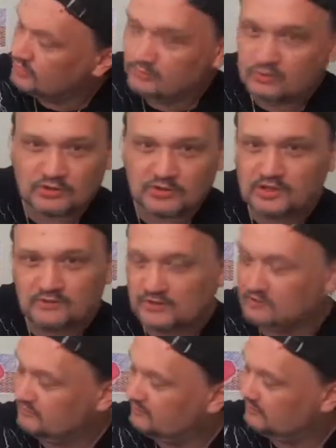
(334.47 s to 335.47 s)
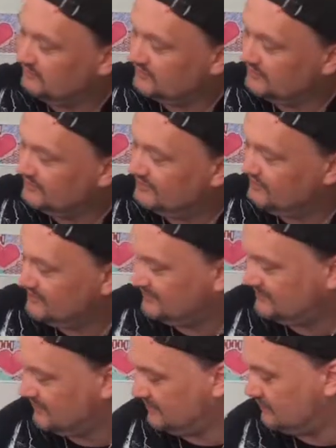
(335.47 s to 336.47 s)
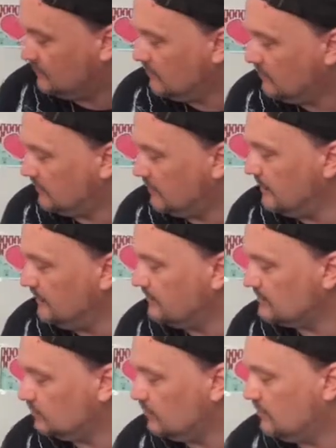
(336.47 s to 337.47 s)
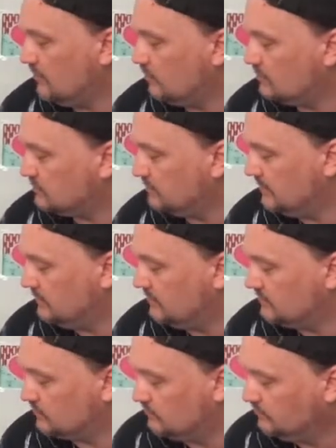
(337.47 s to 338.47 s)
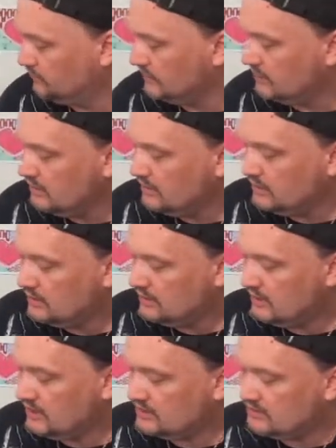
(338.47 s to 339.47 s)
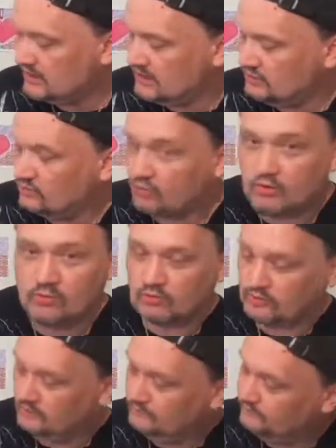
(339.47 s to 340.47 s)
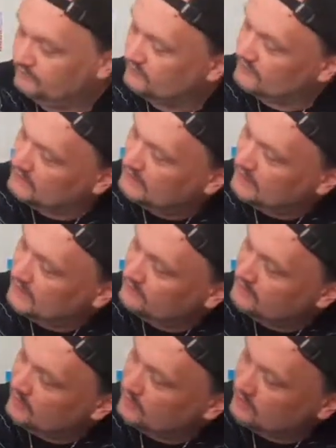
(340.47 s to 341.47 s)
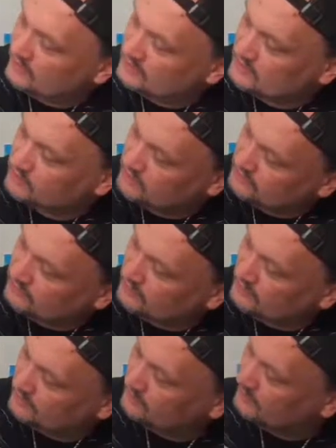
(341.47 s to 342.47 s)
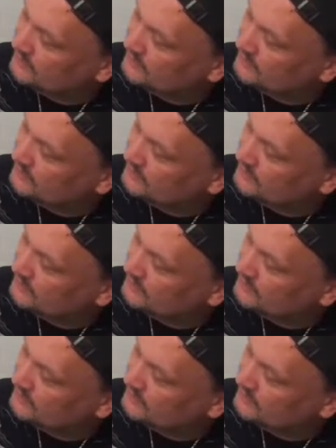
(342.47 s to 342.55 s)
I'll draw anything. Anything you can think of. Okay, now this one, I want to explain this one. It's a drawing, and there is the picture there.